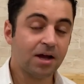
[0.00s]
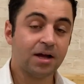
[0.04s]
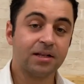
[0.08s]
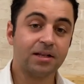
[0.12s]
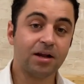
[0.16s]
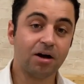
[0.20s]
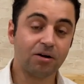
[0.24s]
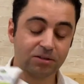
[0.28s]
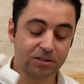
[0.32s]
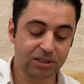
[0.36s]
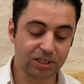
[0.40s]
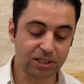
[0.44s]

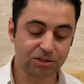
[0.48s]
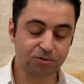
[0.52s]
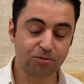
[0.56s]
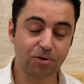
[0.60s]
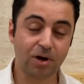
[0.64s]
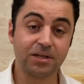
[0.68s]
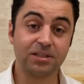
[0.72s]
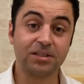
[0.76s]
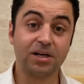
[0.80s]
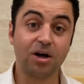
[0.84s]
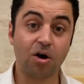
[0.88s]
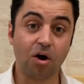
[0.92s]
Now these
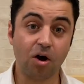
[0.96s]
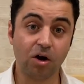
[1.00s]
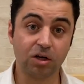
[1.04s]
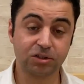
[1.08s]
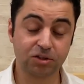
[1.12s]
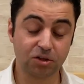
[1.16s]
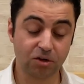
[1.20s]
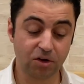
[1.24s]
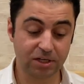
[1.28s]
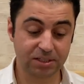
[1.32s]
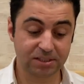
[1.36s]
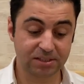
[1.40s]
ones are
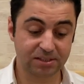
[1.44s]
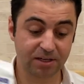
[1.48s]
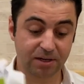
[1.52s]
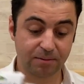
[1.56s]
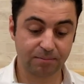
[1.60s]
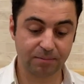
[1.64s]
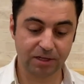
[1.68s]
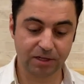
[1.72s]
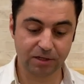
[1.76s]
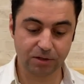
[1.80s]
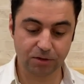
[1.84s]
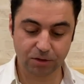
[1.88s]
also
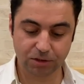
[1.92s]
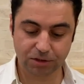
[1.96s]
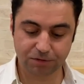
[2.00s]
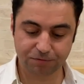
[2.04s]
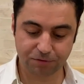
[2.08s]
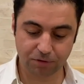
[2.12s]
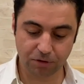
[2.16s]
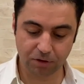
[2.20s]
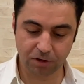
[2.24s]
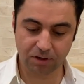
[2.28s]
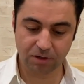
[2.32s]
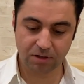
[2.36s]
extremely
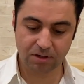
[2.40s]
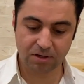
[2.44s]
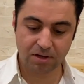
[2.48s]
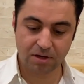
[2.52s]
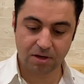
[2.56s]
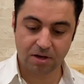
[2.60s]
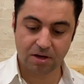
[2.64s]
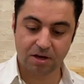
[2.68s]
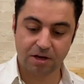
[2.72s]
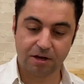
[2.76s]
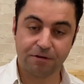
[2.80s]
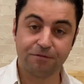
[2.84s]
useful.
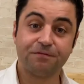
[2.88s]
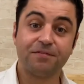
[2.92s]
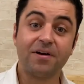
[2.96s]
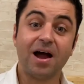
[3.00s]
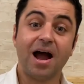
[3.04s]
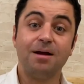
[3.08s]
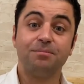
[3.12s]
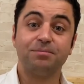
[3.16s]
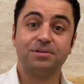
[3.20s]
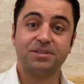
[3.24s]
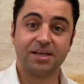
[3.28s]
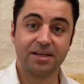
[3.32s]
If
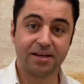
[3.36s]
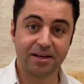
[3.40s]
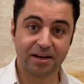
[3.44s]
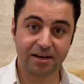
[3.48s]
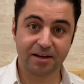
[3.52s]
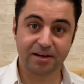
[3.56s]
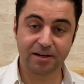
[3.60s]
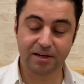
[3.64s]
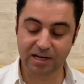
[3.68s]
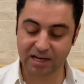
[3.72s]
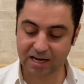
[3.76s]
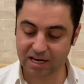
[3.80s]
I'm sitting
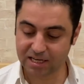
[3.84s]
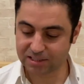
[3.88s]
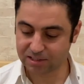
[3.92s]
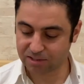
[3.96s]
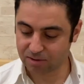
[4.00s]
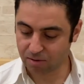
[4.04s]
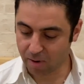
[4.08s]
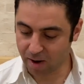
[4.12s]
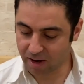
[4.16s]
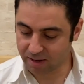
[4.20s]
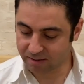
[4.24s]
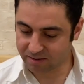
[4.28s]
in a
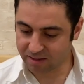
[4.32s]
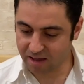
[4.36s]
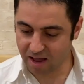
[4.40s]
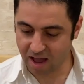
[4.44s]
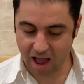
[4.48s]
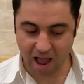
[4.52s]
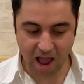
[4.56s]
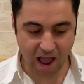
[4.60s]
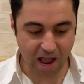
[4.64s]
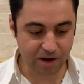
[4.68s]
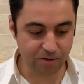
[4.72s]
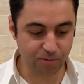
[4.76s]
restaurant,
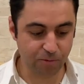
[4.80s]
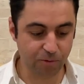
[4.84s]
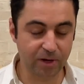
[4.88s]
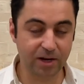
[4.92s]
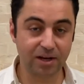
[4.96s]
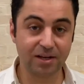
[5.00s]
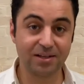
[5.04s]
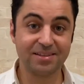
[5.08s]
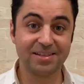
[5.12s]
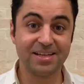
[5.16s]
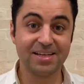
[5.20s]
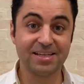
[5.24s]
I
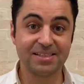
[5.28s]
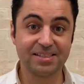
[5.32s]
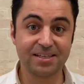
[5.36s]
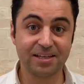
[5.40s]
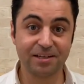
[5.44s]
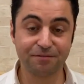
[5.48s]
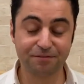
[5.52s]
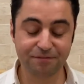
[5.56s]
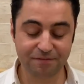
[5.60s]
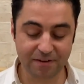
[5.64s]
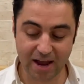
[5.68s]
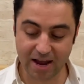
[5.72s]
will
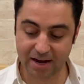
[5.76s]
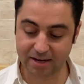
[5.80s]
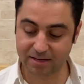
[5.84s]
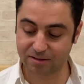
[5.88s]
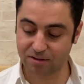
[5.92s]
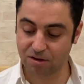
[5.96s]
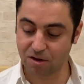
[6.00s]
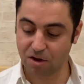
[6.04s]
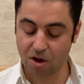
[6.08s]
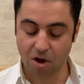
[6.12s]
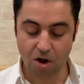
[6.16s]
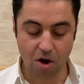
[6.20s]
disinfect
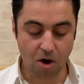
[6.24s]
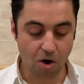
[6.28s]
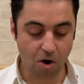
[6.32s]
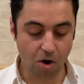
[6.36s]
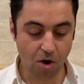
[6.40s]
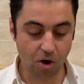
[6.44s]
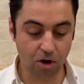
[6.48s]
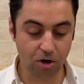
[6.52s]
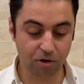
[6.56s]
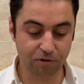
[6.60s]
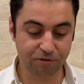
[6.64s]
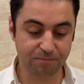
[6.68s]

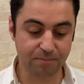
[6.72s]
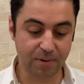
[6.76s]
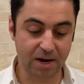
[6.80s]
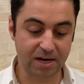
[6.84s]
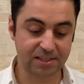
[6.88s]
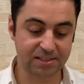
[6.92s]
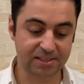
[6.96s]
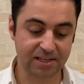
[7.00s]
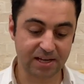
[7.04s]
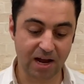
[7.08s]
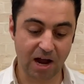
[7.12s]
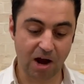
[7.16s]
all of my
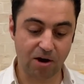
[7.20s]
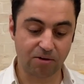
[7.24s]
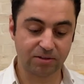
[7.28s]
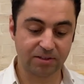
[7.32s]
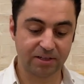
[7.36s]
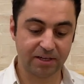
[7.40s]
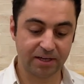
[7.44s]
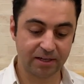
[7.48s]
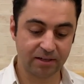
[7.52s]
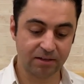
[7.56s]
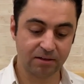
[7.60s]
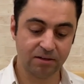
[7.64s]

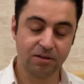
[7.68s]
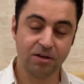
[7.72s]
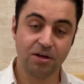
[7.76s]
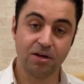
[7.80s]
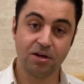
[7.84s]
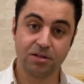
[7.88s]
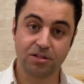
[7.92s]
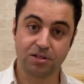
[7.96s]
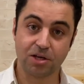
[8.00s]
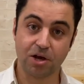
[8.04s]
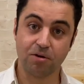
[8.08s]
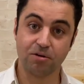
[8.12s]
surrounding.
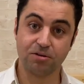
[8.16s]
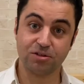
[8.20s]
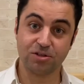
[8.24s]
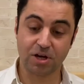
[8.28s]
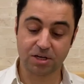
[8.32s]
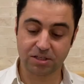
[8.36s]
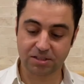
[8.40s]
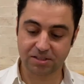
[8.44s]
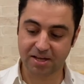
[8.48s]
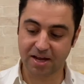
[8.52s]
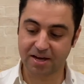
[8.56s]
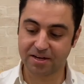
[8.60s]
So I will
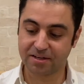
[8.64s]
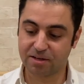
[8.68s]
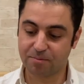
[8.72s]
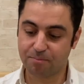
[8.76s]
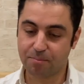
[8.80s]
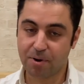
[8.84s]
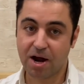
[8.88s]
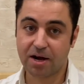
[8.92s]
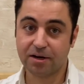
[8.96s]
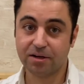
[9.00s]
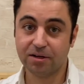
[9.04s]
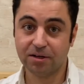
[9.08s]
just take the
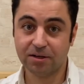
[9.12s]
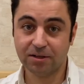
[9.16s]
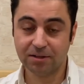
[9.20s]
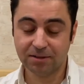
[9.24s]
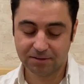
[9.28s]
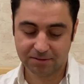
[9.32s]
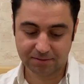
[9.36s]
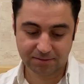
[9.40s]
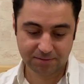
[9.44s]
bottle